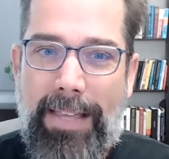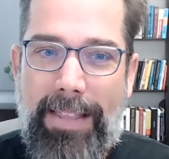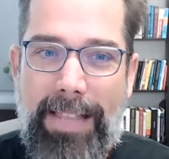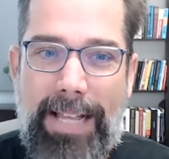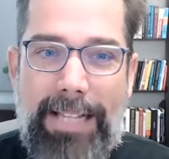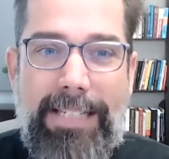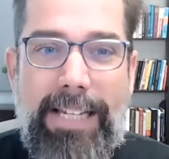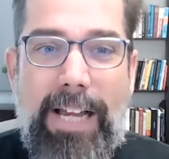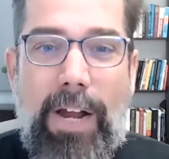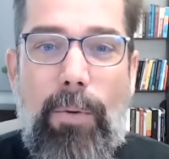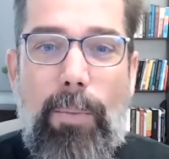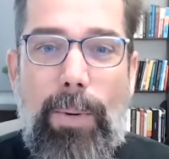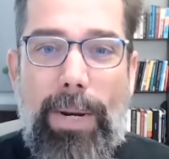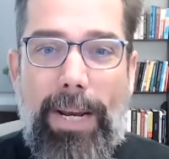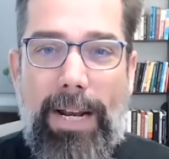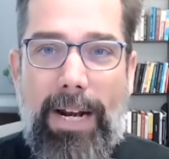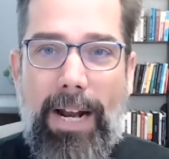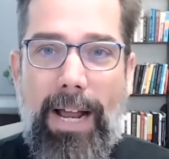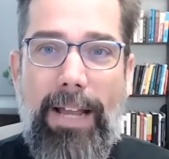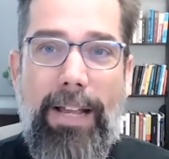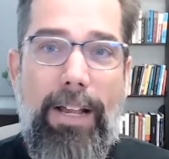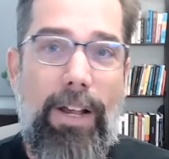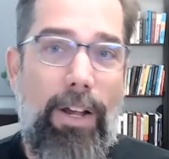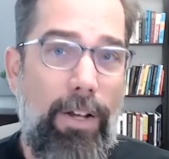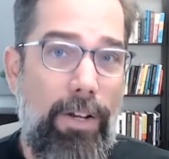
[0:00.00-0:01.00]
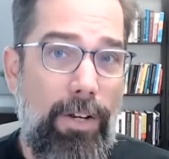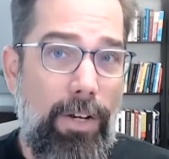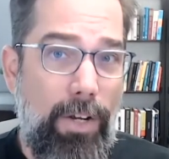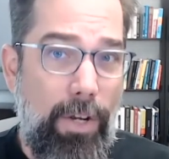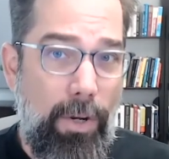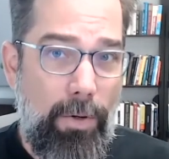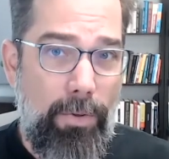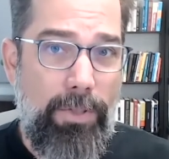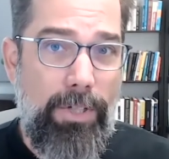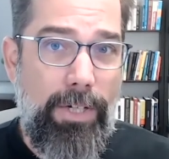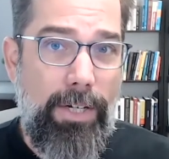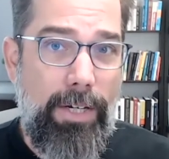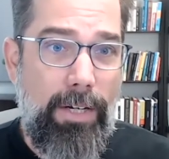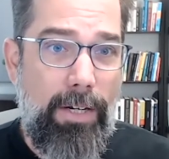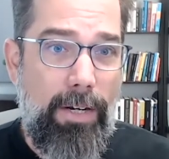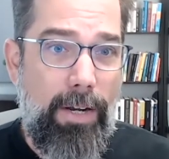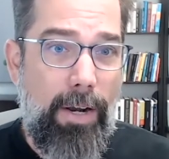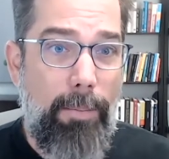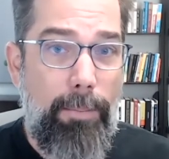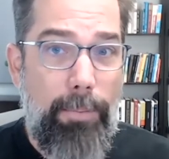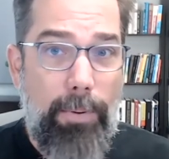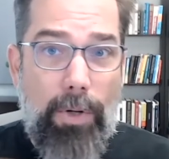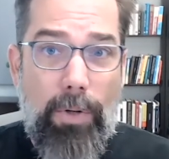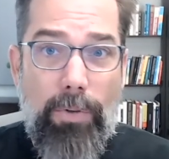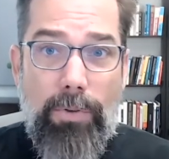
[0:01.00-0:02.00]
That's how we at Icon Coaching
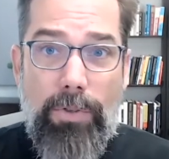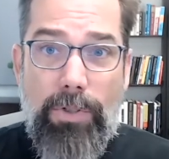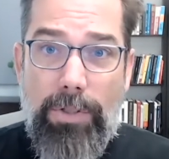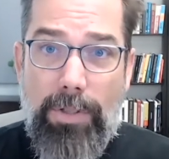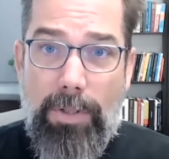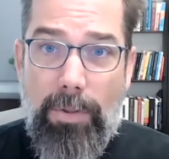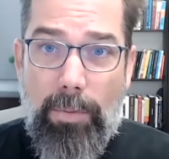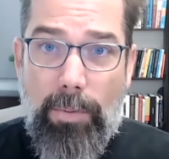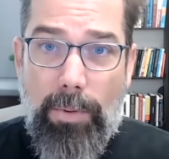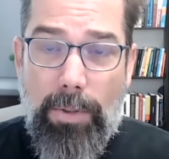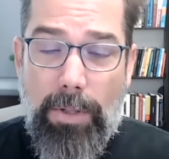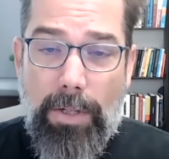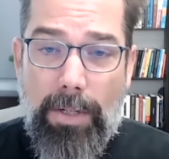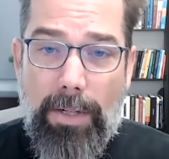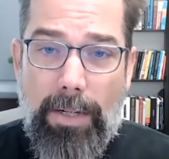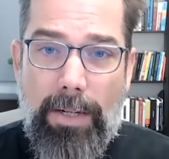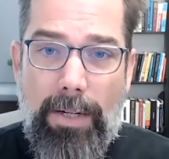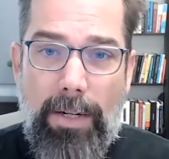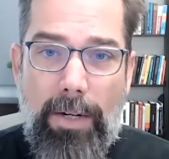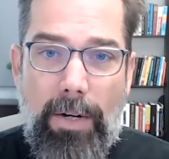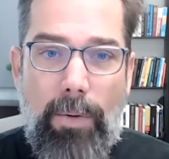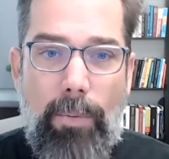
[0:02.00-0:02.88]
approach the work.